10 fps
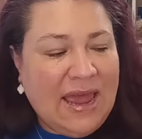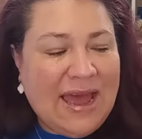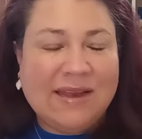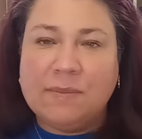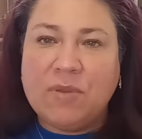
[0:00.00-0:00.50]

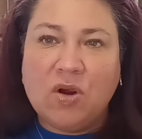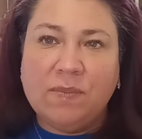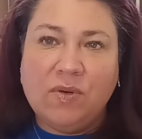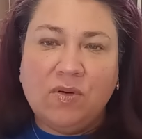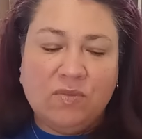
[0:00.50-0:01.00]
had the
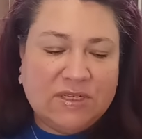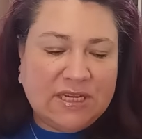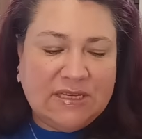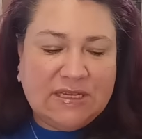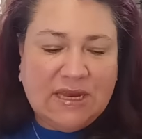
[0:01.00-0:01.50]
purple, which
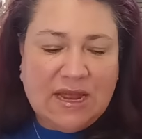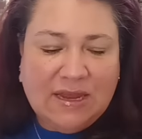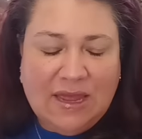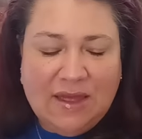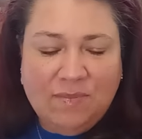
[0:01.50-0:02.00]
I did
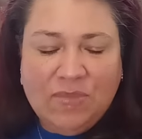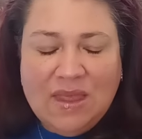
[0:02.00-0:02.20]
not get.